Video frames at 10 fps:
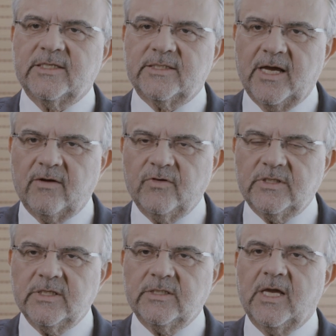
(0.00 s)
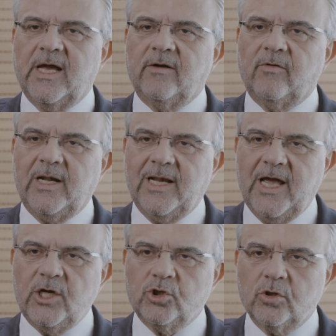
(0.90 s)
services, and
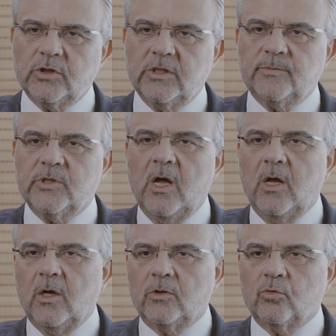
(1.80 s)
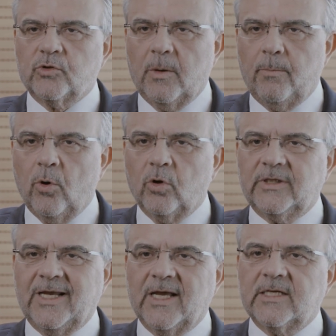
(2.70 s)
relationships to
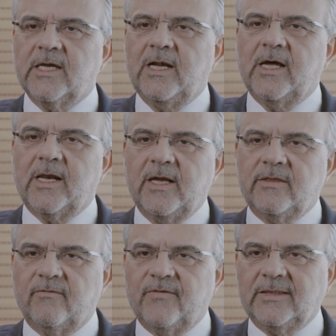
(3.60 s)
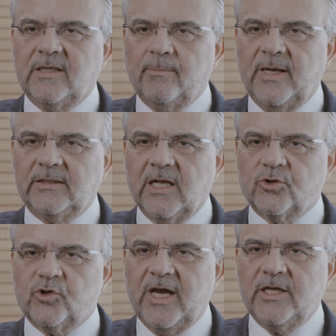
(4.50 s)
support and accelerate the fundamental
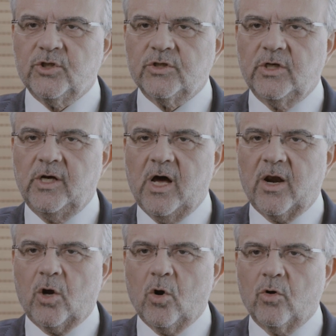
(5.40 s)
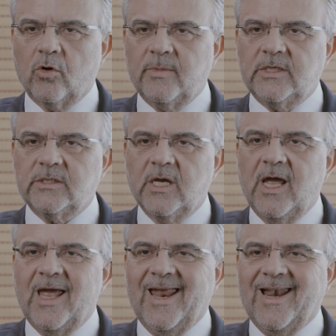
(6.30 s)
changes in our economies
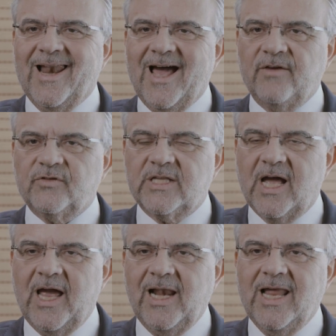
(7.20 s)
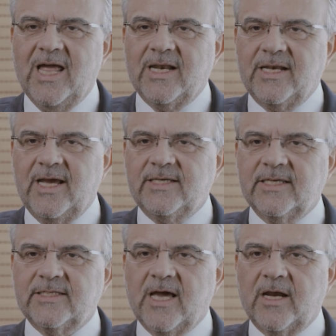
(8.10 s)
and lifestyle
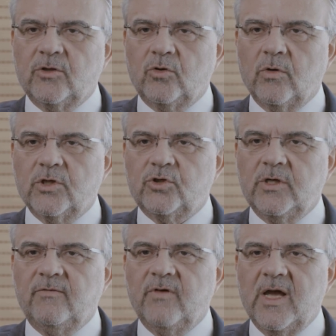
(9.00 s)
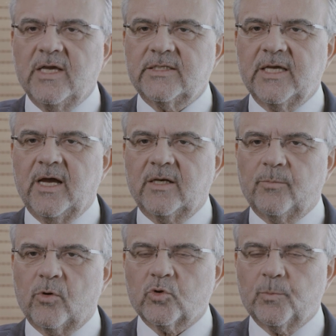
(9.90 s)
necessary to achieve shared
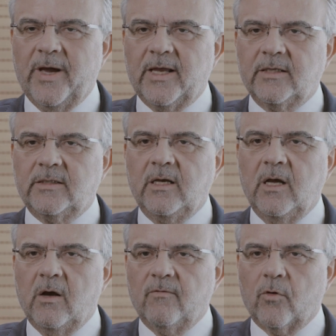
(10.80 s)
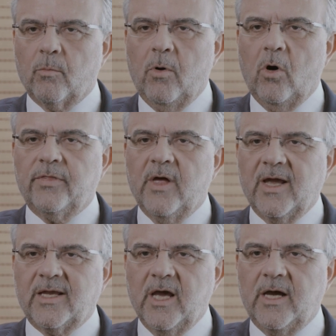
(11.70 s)
prosperity for both
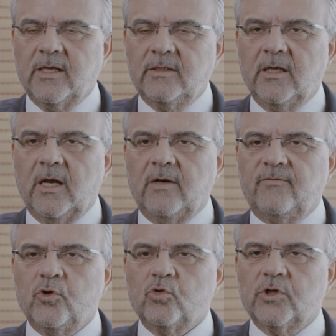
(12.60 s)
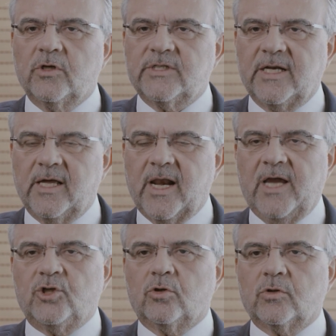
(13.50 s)
current and future
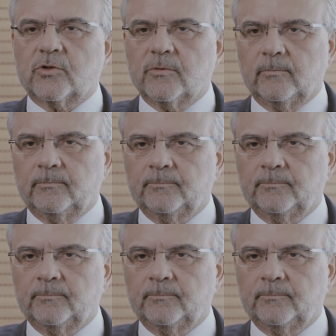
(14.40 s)
generations.